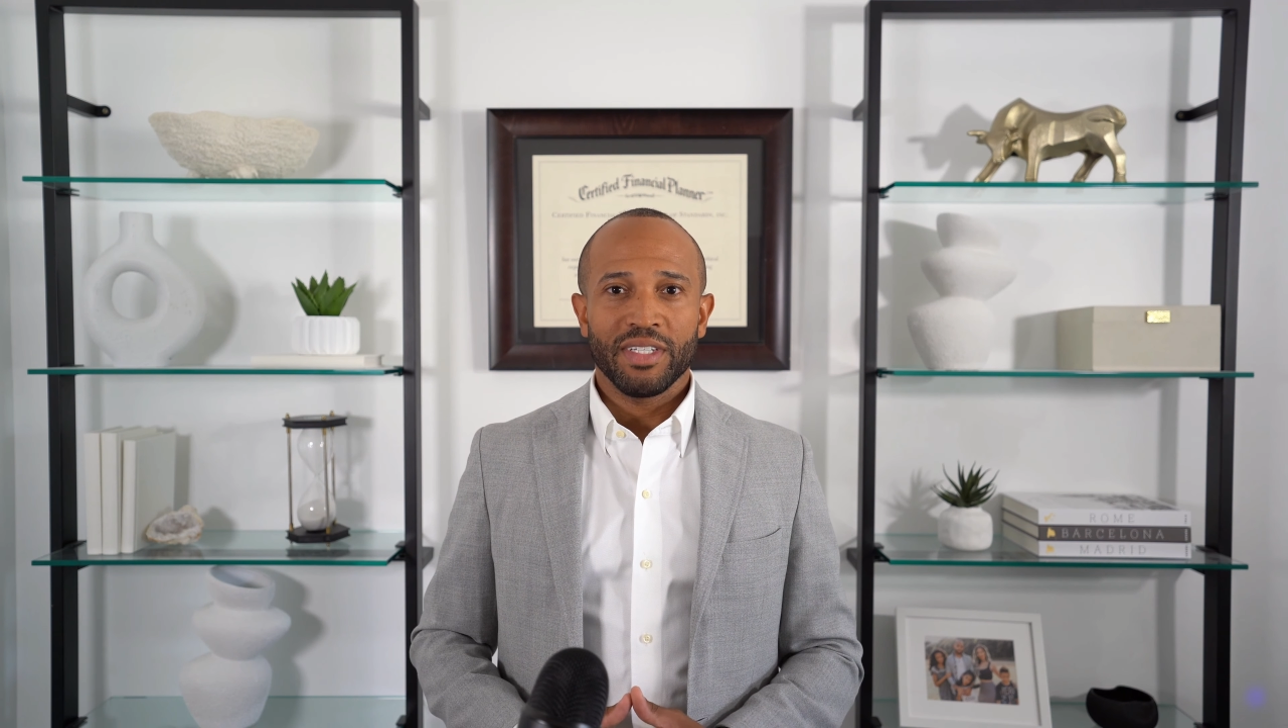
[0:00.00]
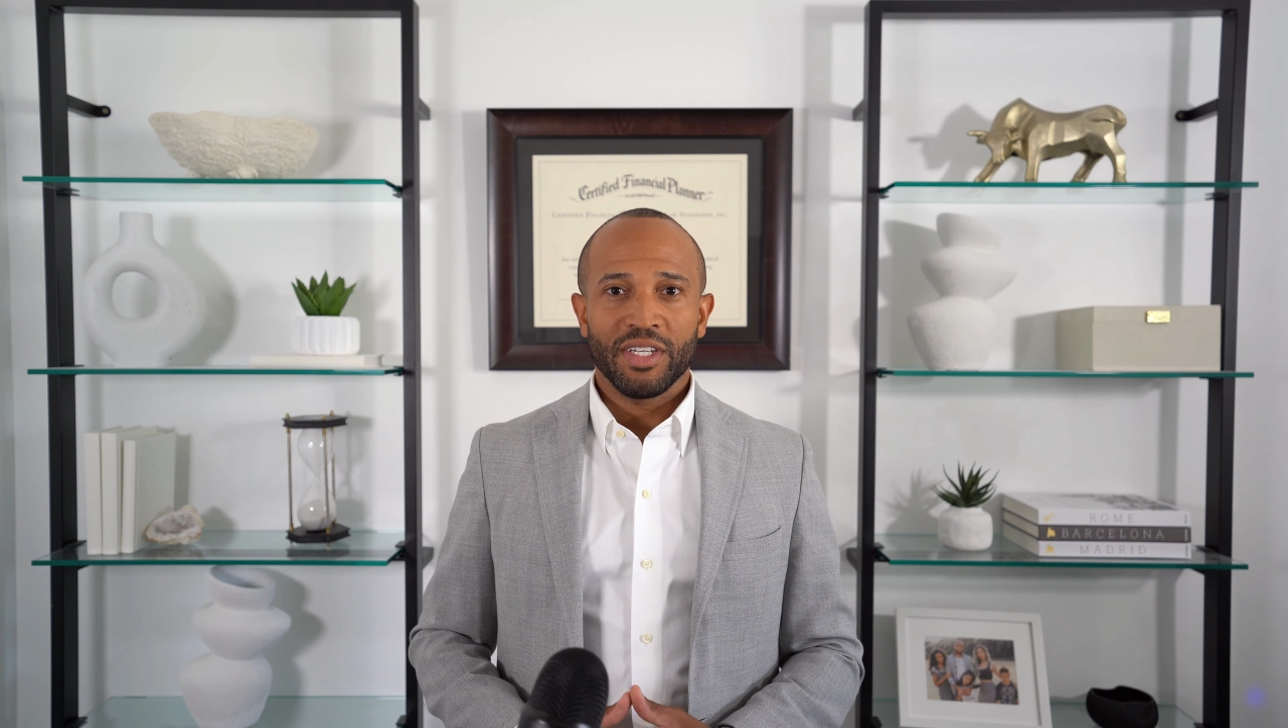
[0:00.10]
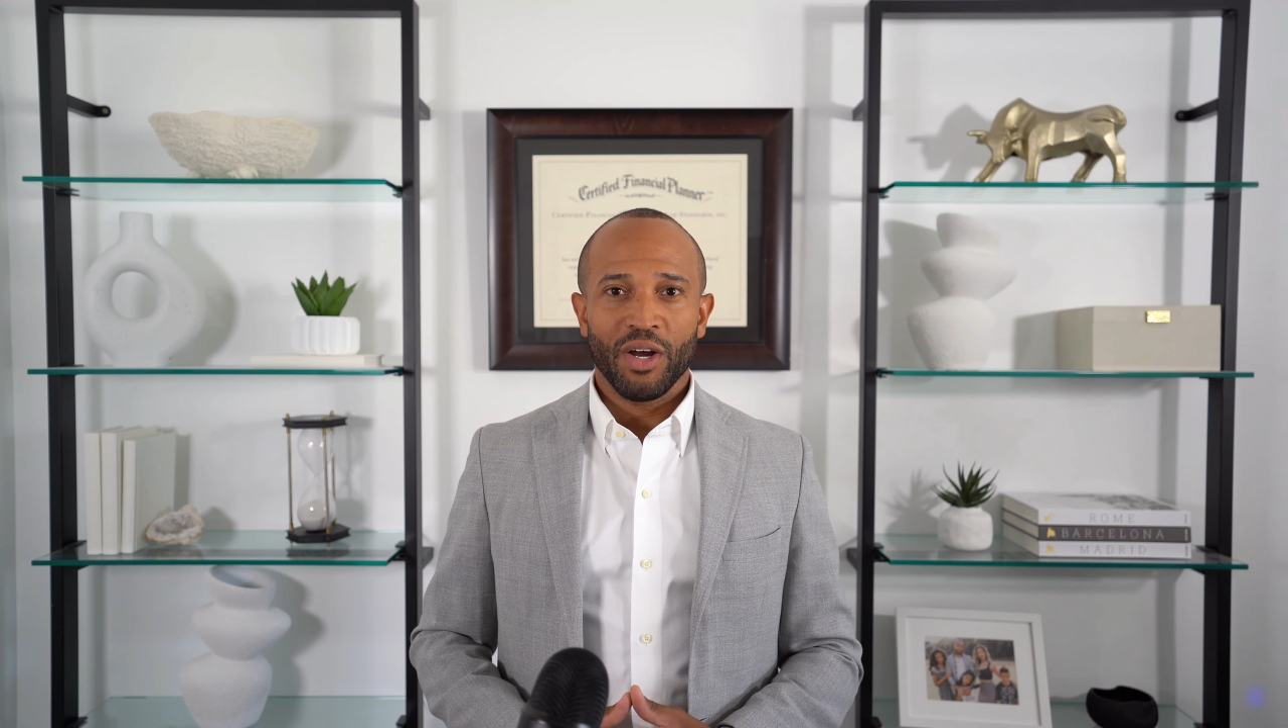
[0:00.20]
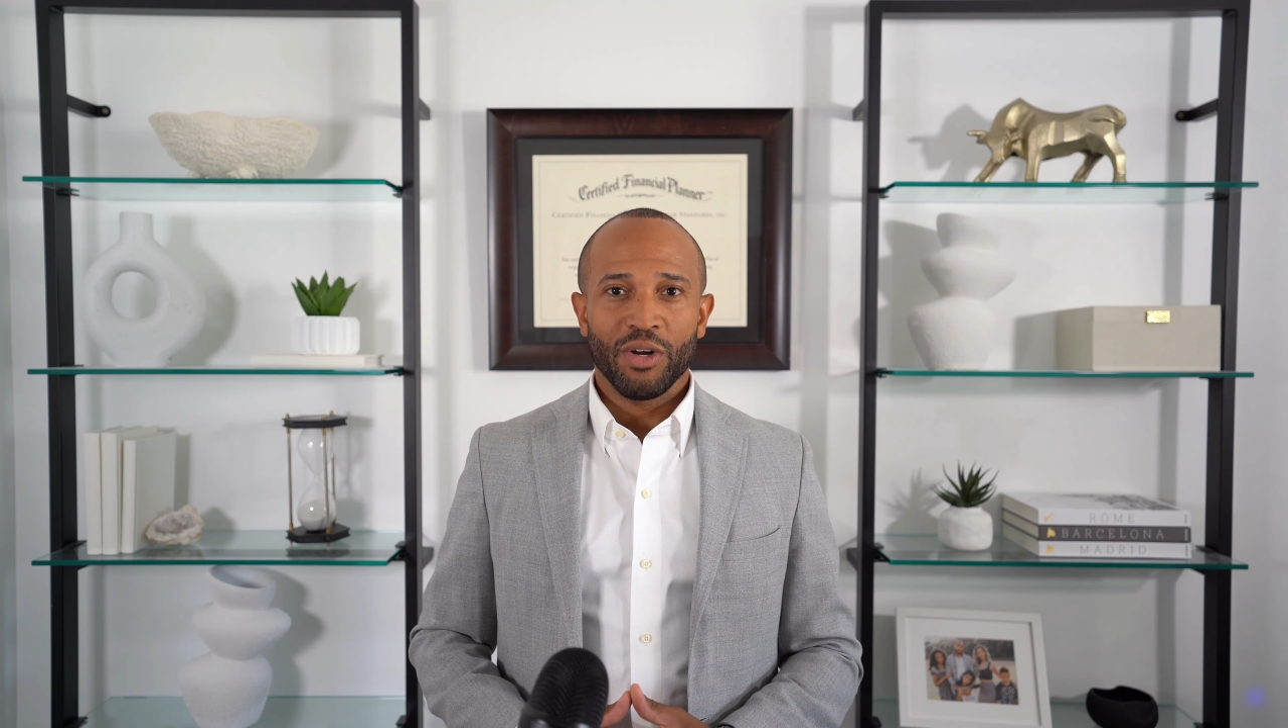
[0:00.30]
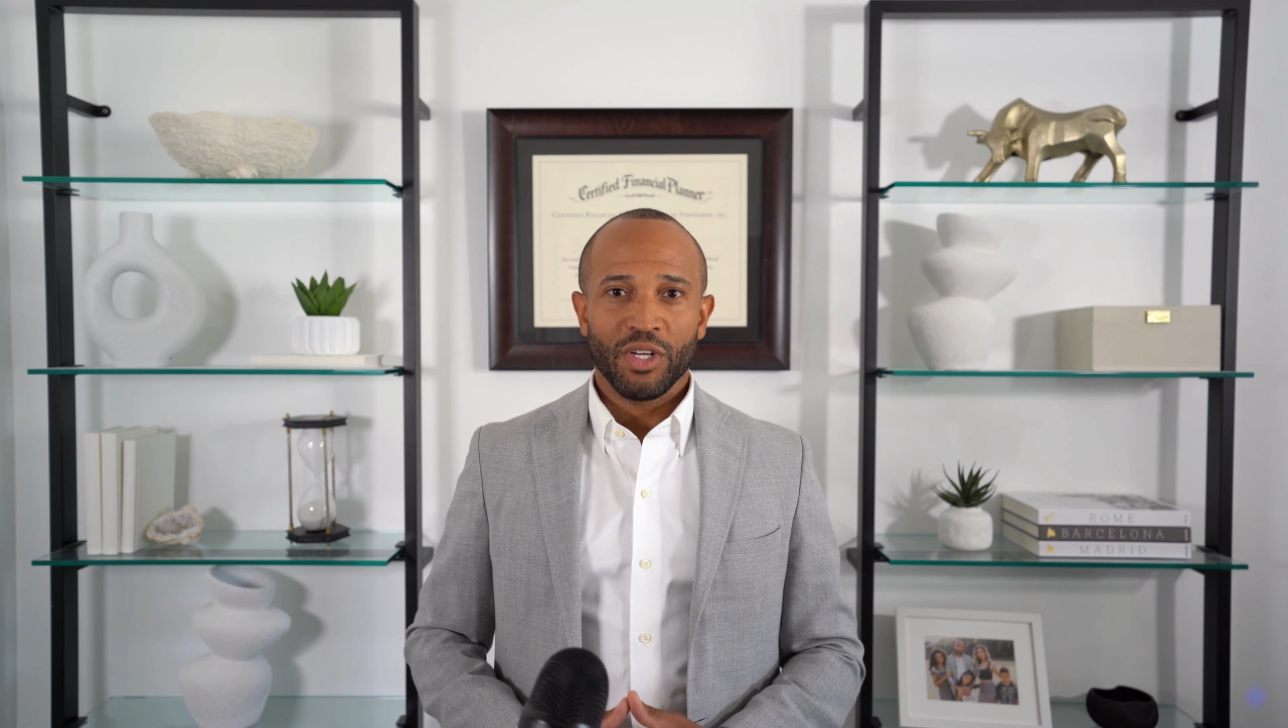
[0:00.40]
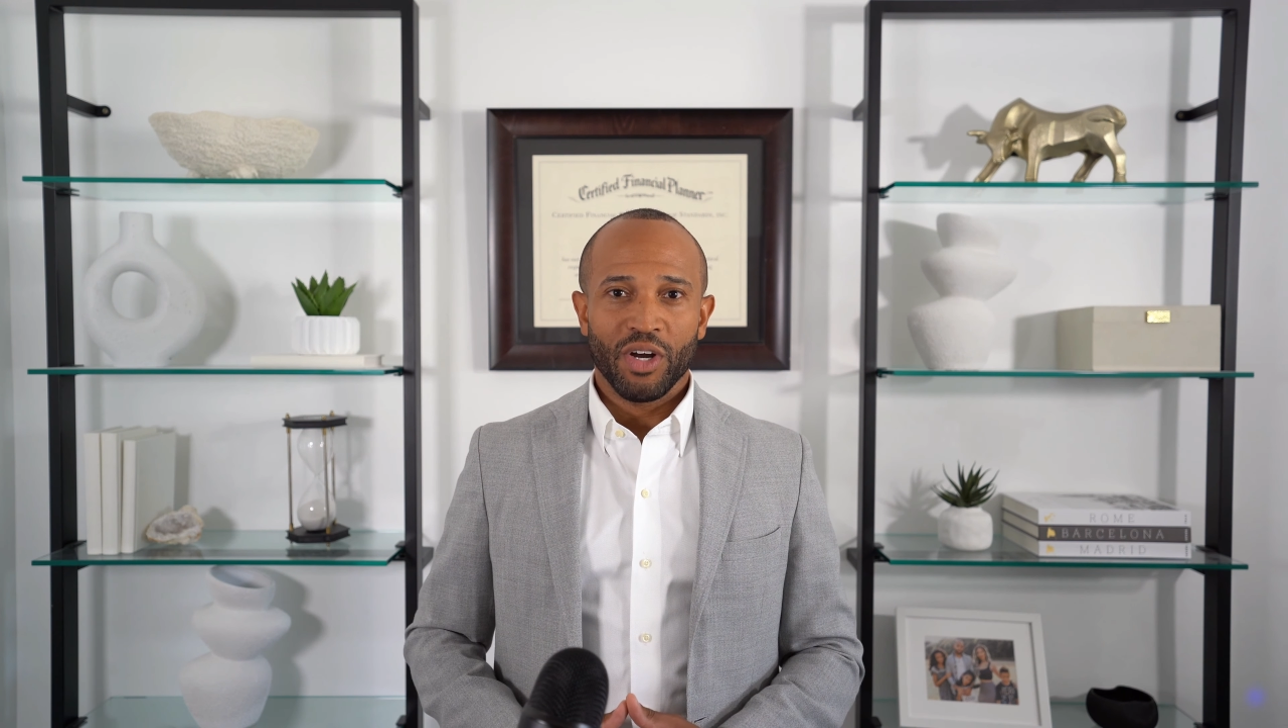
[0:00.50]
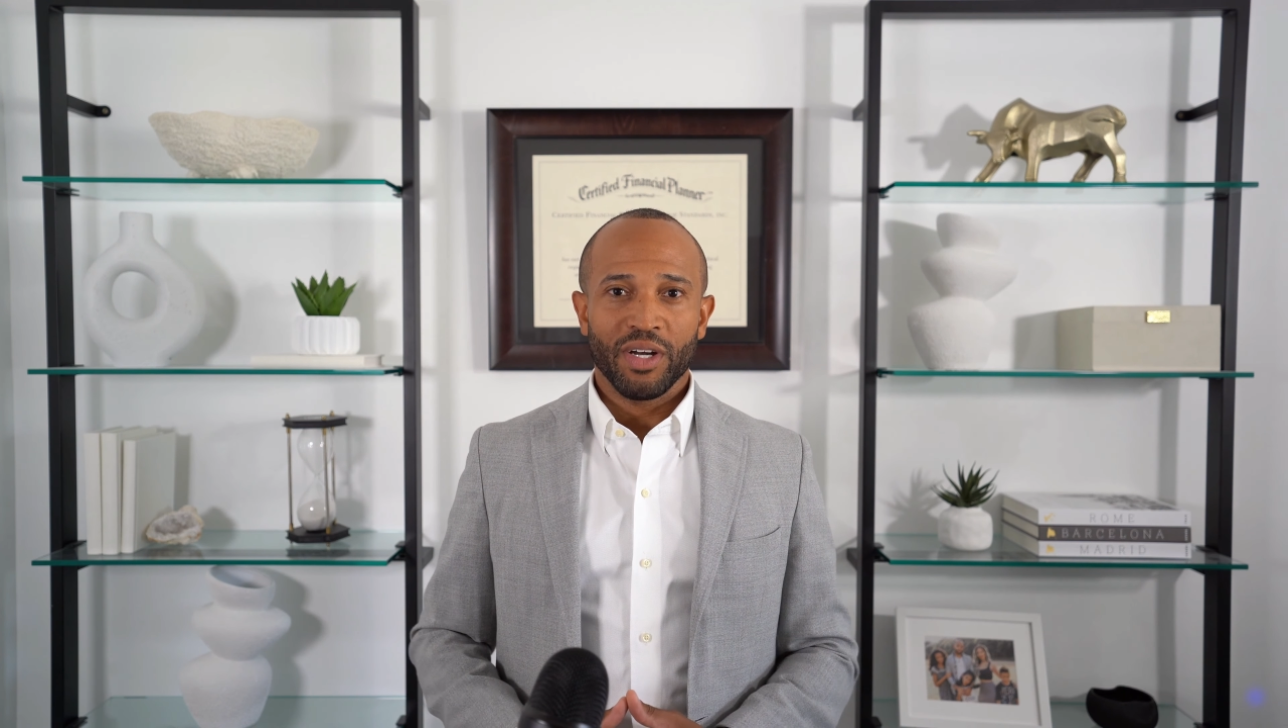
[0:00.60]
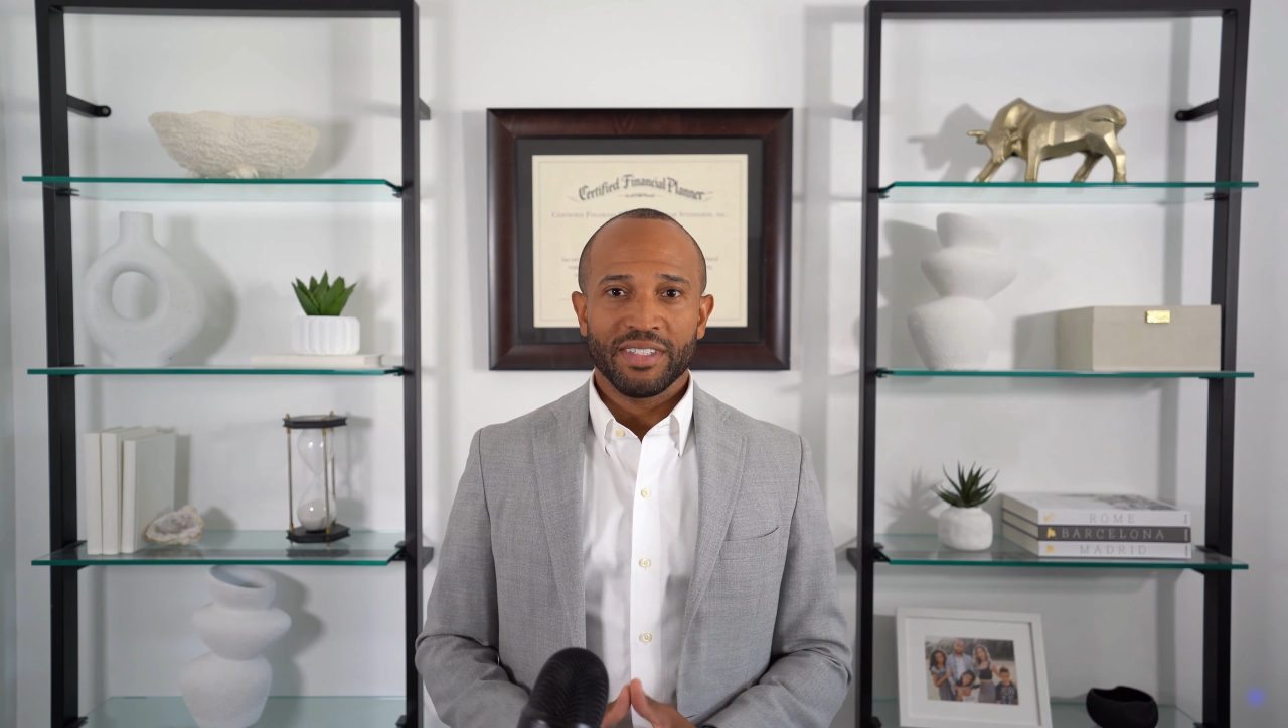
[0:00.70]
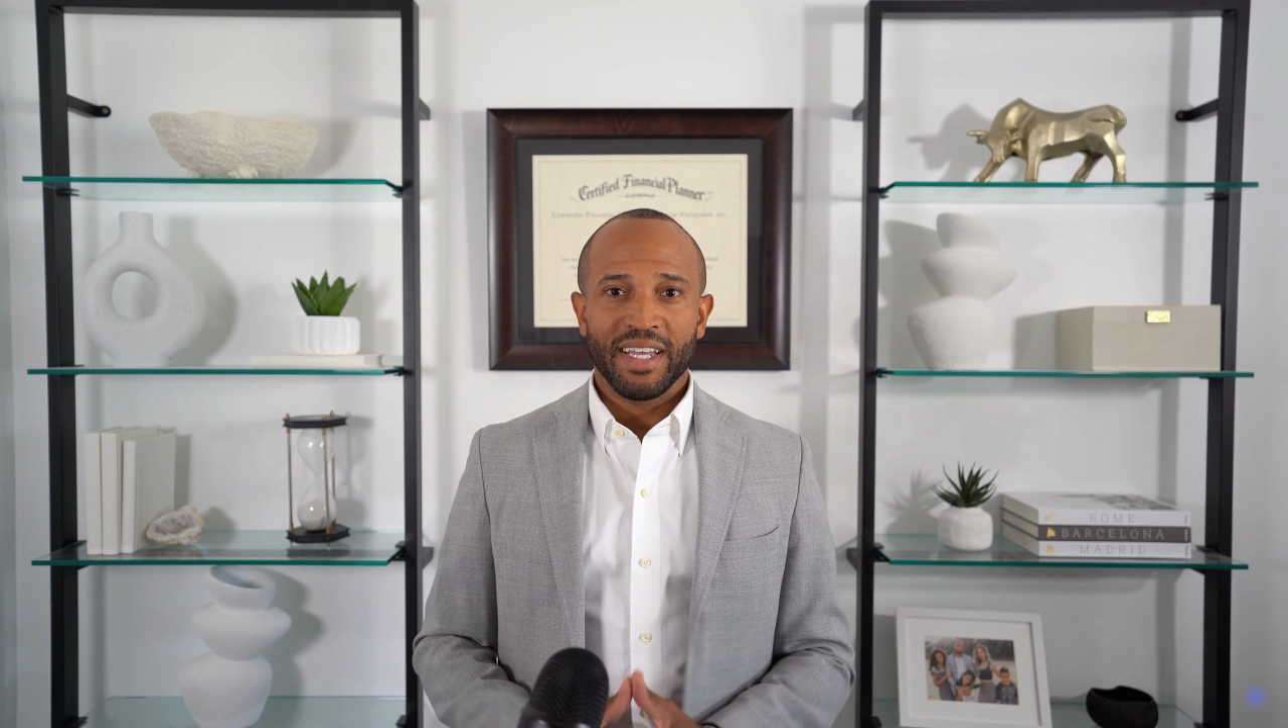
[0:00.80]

dollar cost